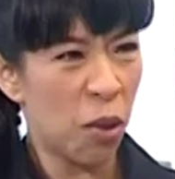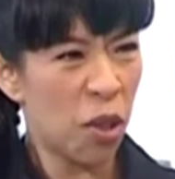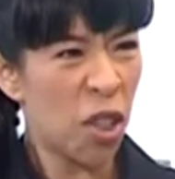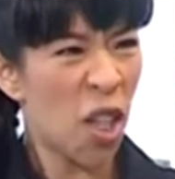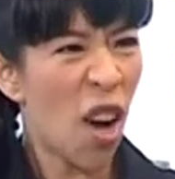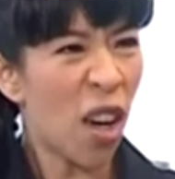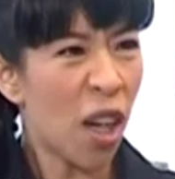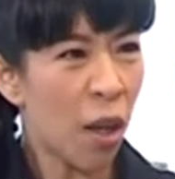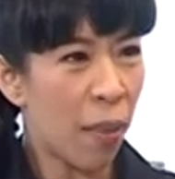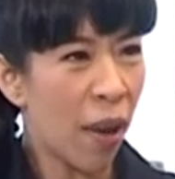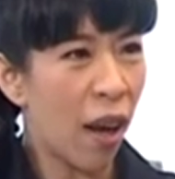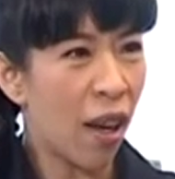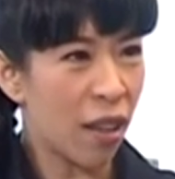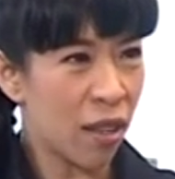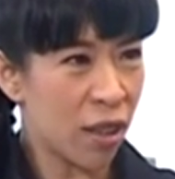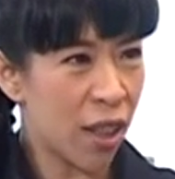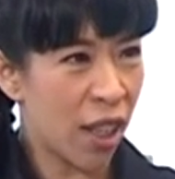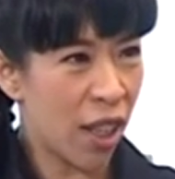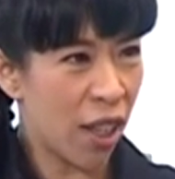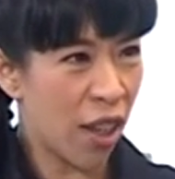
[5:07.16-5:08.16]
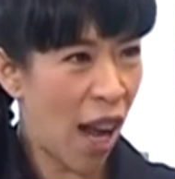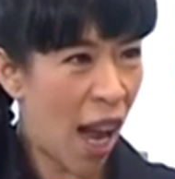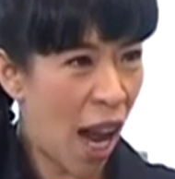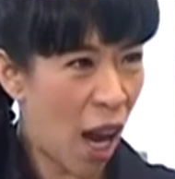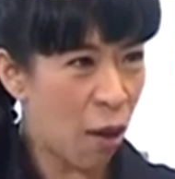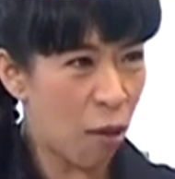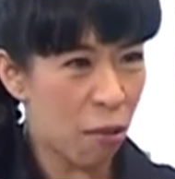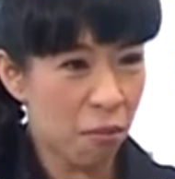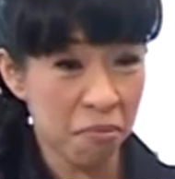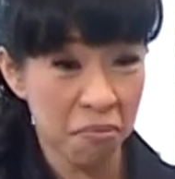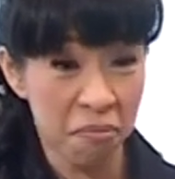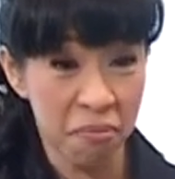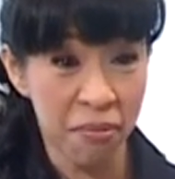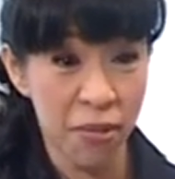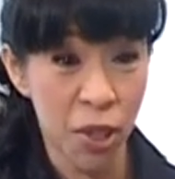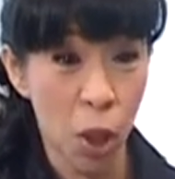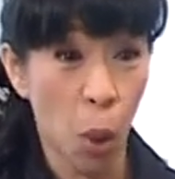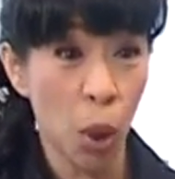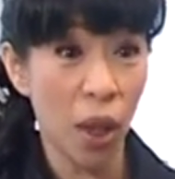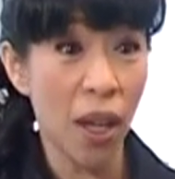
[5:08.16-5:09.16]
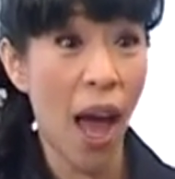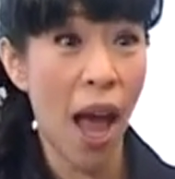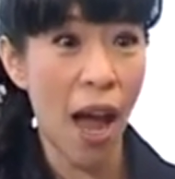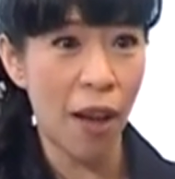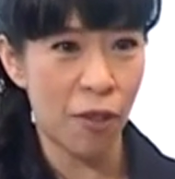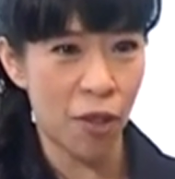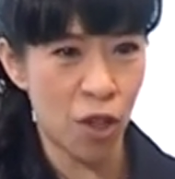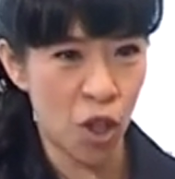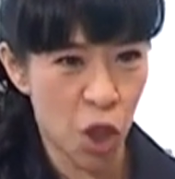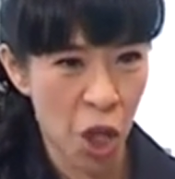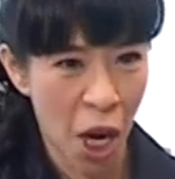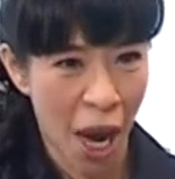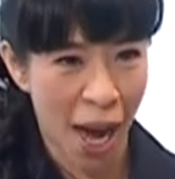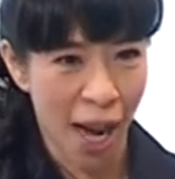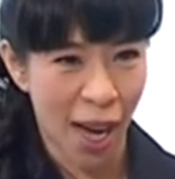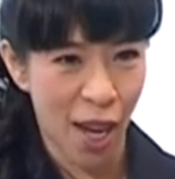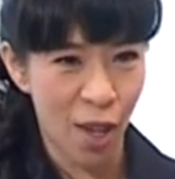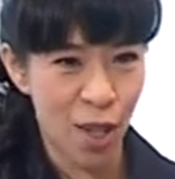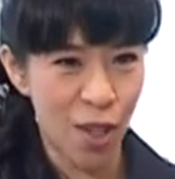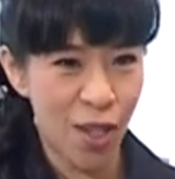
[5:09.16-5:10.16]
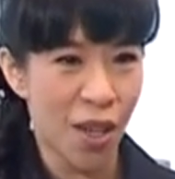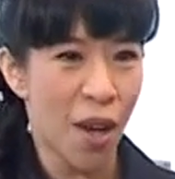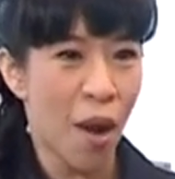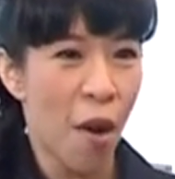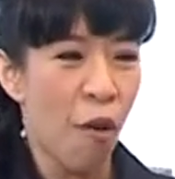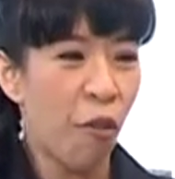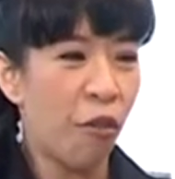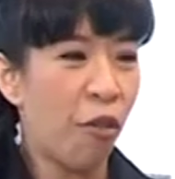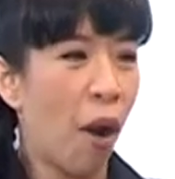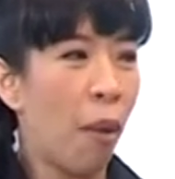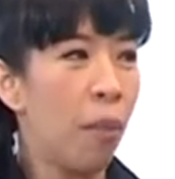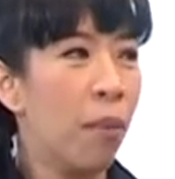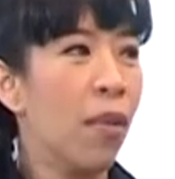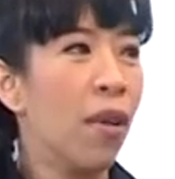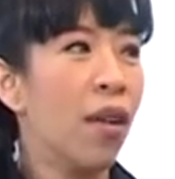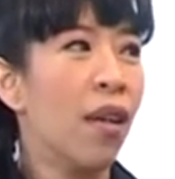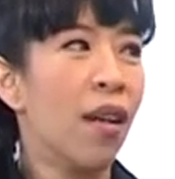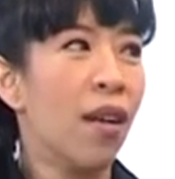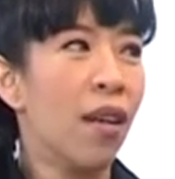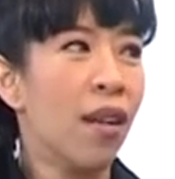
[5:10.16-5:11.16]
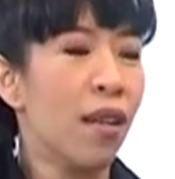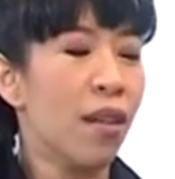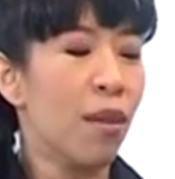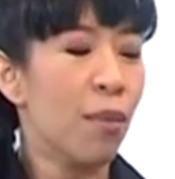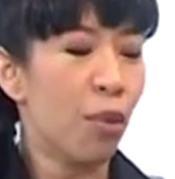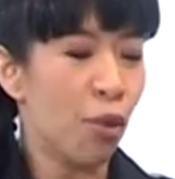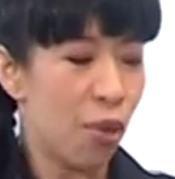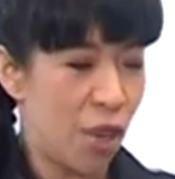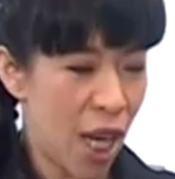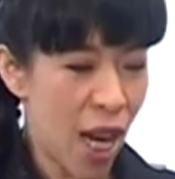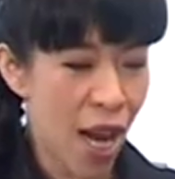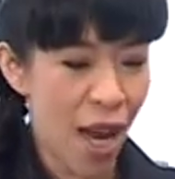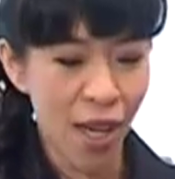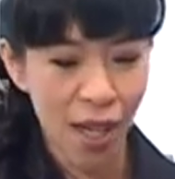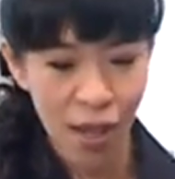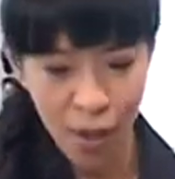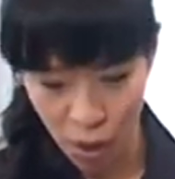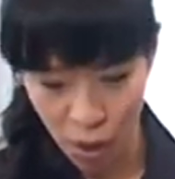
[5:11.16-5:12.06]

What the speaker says: We'll talk about how your life has changed from boutique